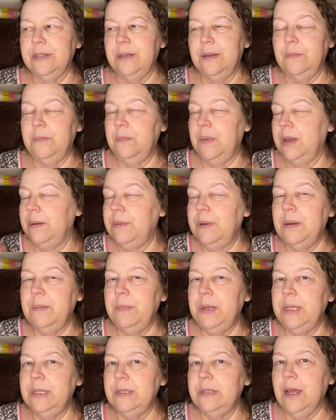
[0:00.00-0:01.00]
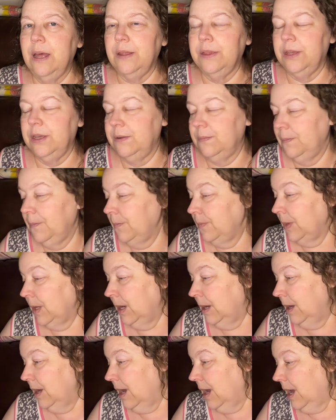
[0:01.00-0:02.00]
And maybe it means nothing.
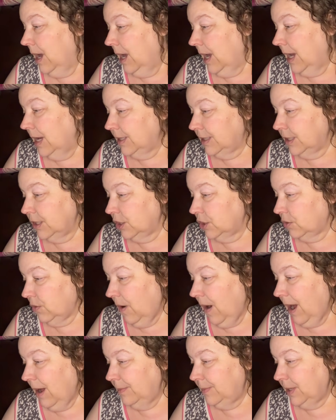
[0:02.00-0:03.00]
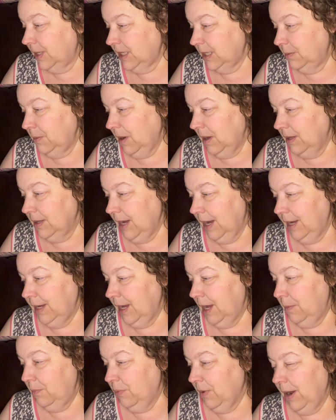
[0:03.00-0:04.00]
It's described to smell like
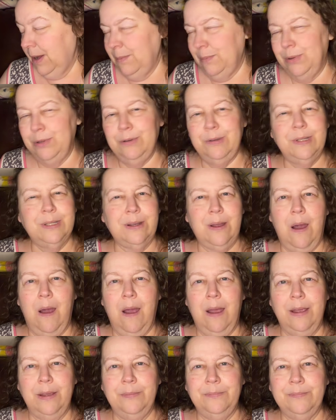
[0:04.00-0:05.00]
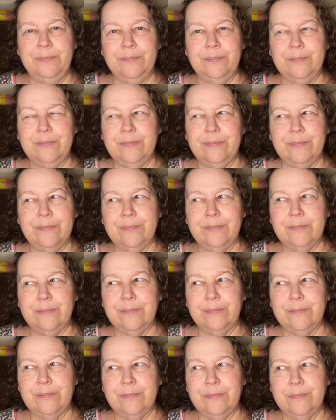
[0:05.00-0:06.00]
a bright blue sky.
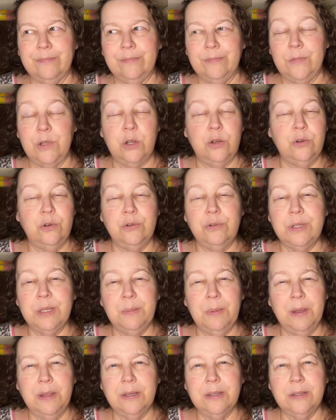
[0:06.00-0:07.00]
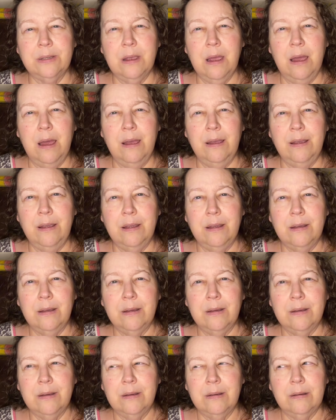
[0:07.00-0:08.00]
Do you smell the sky?
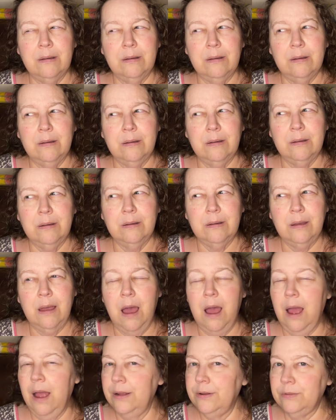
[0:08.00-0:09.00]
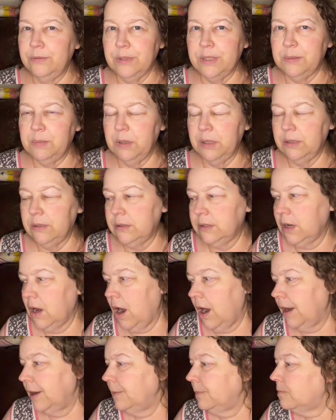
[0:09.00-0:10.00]
I don't smell the
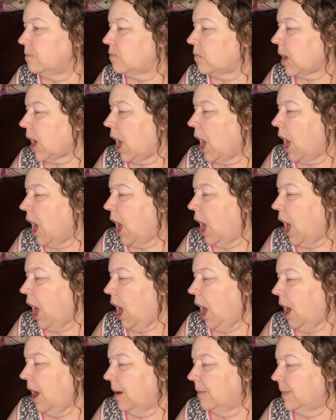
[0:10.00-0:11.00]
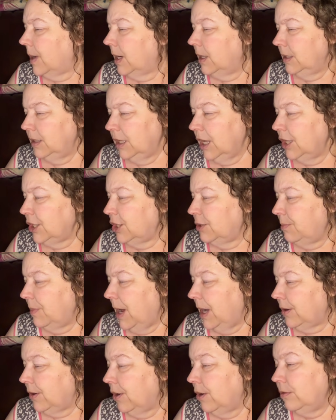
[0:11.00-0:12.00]
sky. A lush
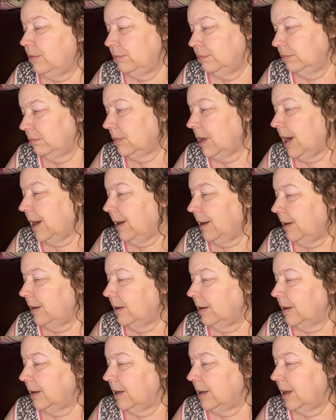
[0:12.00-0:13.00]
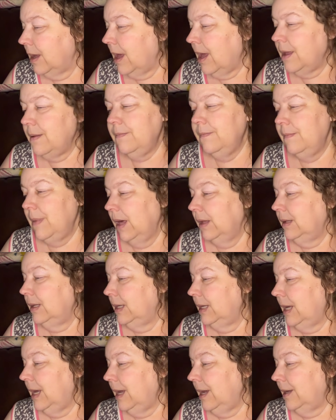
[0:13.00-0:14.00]
meadow. Okay. And
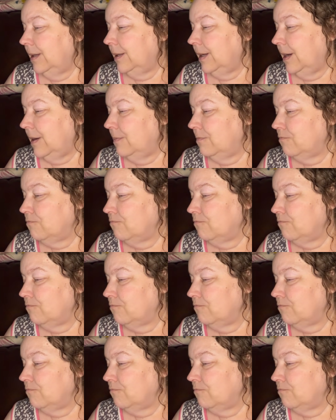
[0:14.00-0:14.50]
melon candy.